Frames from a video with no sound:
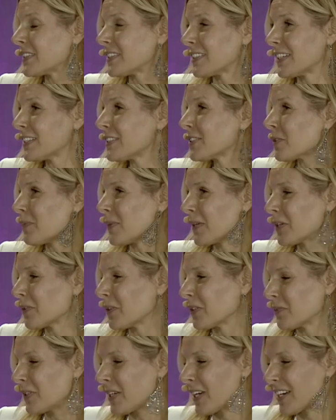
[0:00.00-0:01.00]
is a big
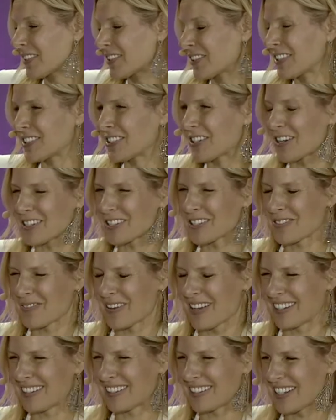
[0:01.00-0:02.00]
one. We actually talked
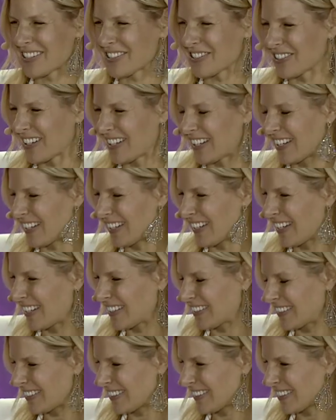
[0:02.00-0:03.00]
about it yesterday on,
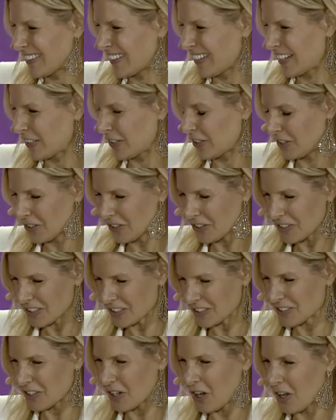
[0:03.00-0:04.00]
on, a, on, our
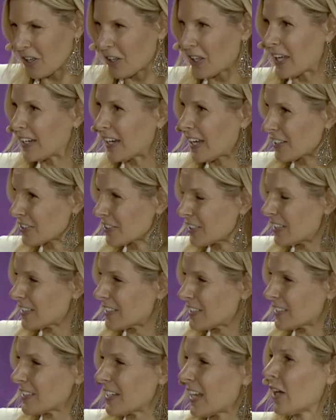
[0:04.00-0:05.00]
earnings call, and actually
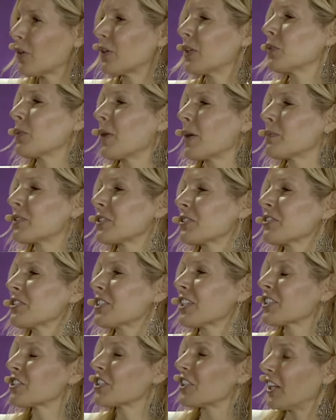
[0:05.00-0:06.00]
it's now in Webster's
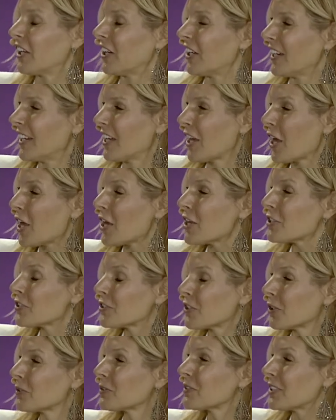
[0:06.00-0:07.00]
dictionary.
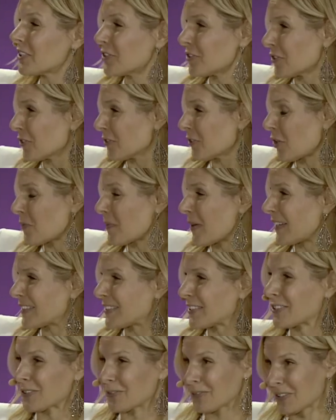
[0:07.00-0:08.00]
So digital nomads
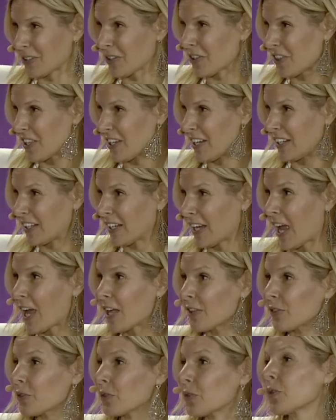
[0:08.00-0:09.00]
is a real thing,
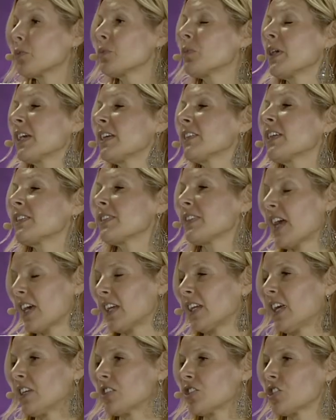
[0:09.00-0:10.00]
and the way that
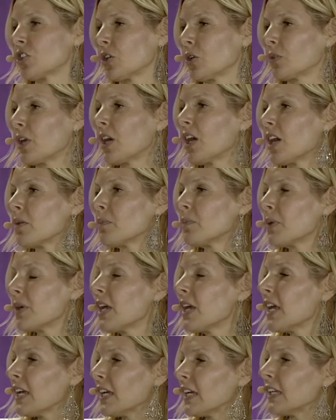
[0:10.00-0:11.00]
that has shown up
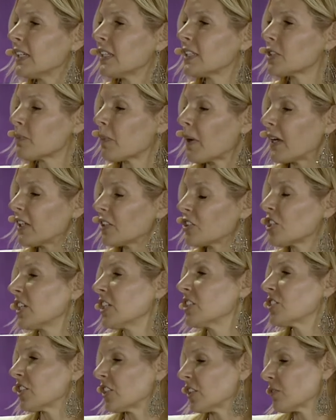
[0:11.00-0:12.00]
is by a
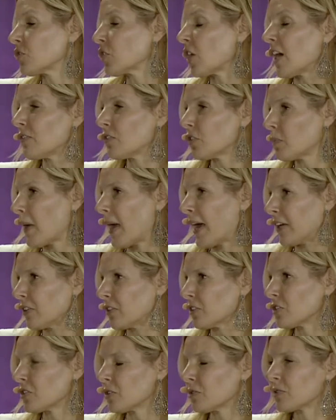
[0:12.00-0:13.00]
changing of travel
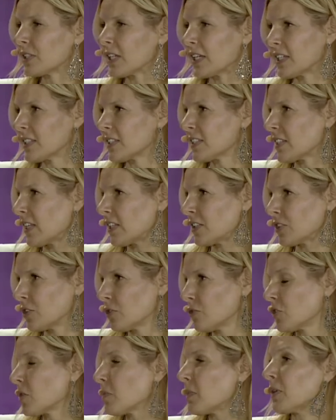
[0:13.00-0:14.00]
patterns. So days that
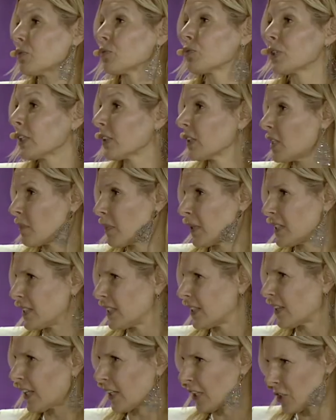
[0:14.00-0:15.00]
used to be really
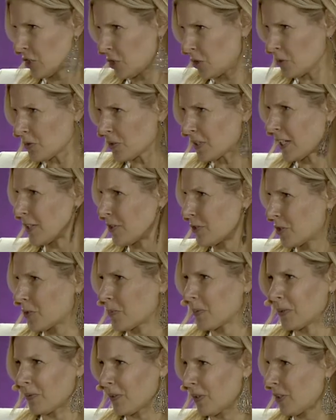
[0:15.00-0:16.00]
busy, like a Tuesday used to
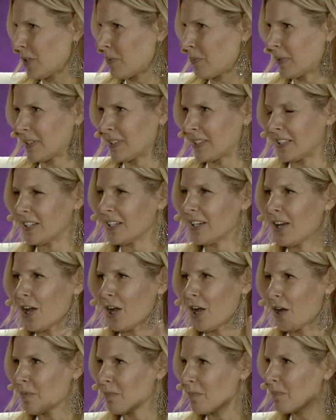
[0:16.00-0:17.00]
be really busy,
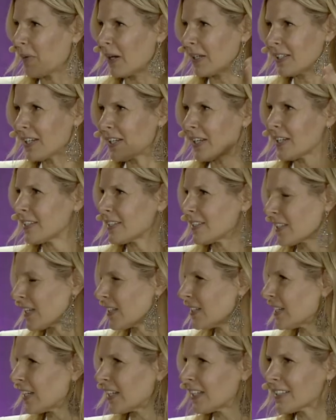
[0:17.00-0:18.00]
Monday,
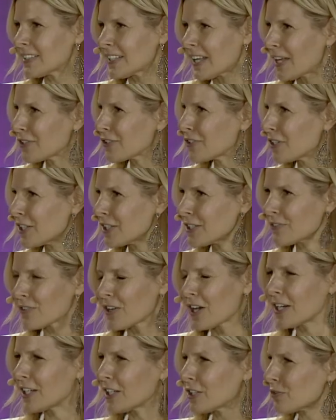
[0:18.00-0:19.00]
Sunday, Saturdays,
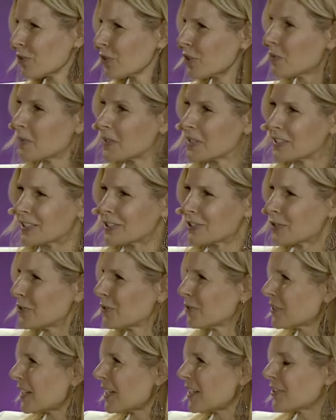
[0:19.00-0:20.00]
Fridays really busy,
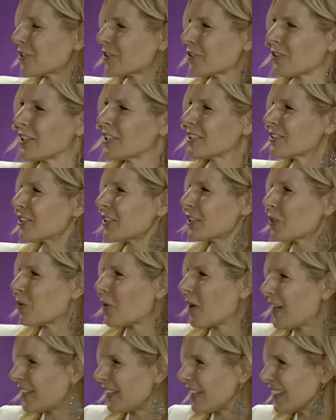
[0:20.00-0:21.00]
Tuesdays strangely
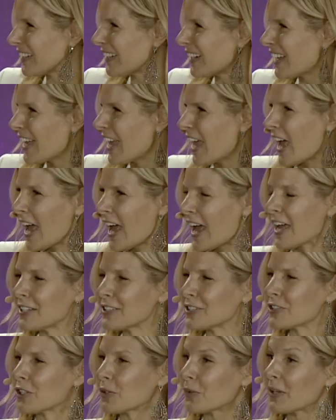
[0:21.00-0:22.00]
quiet.
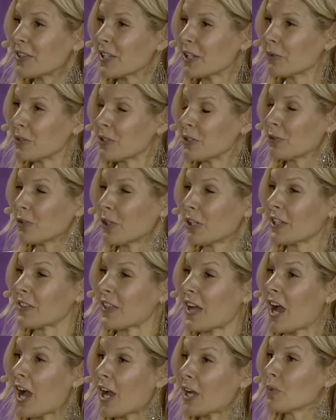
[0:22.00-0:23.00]
And so I think when you look at
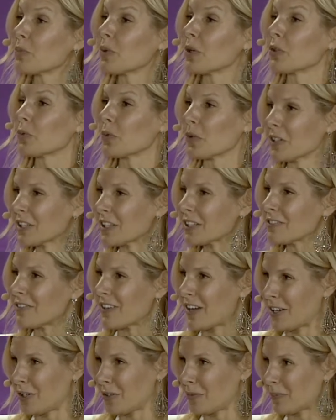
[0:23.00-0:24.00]
the hybrid work
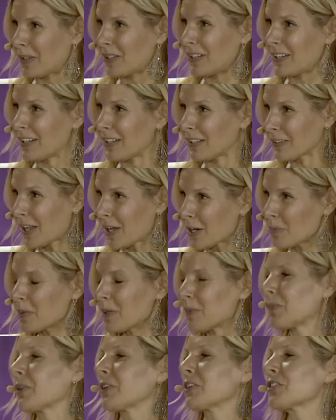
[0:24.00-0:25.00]
environment, a lot of
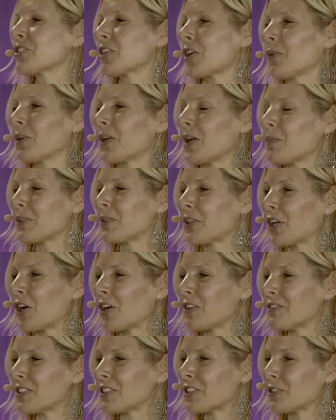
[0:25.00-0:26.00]
people are showing up
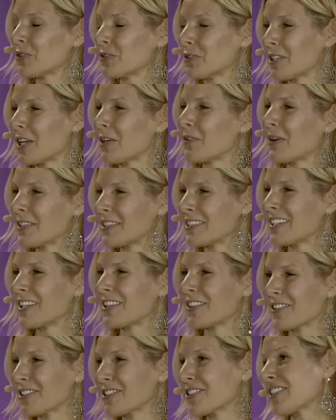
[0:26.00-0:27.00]
office Tuesday, Wednesday,
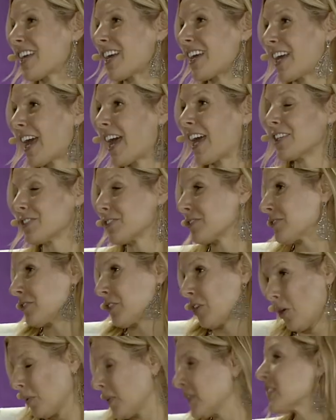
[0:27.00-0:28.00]
Thursday, and
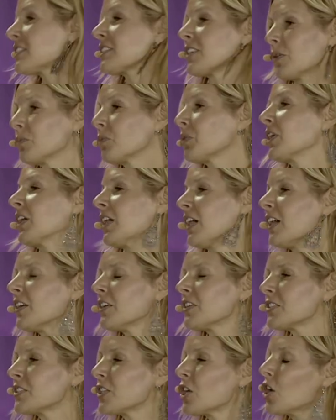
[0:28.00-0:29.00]
going somewhere
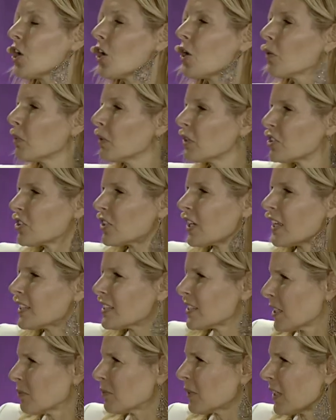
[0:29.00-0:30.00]
else, which at
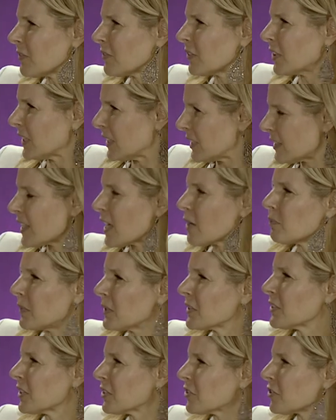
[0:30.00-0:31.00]
some level is that
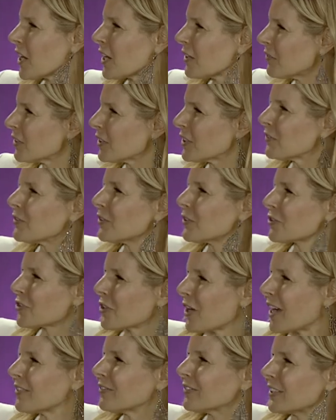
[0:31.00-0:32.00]
business travel if you're
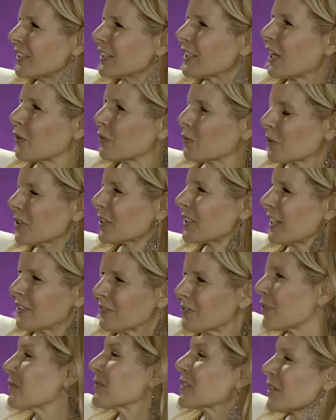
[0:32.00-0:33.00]
traveling and working
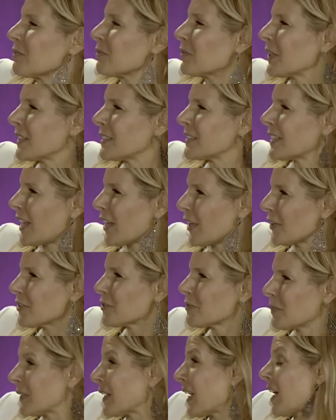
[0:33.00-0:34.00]
from someplace
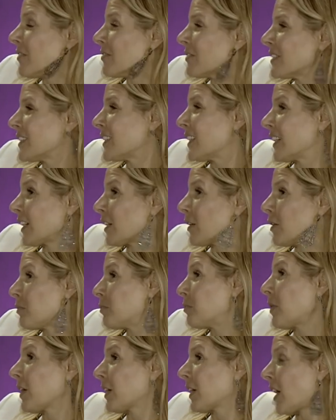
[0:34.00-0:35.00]
else, but not visiting
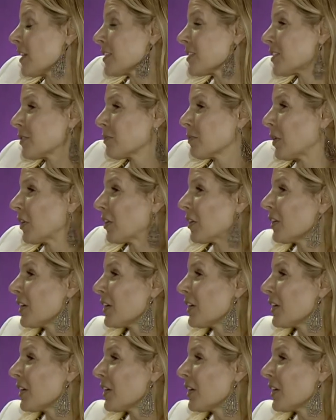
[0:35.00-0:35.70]
a, a customer.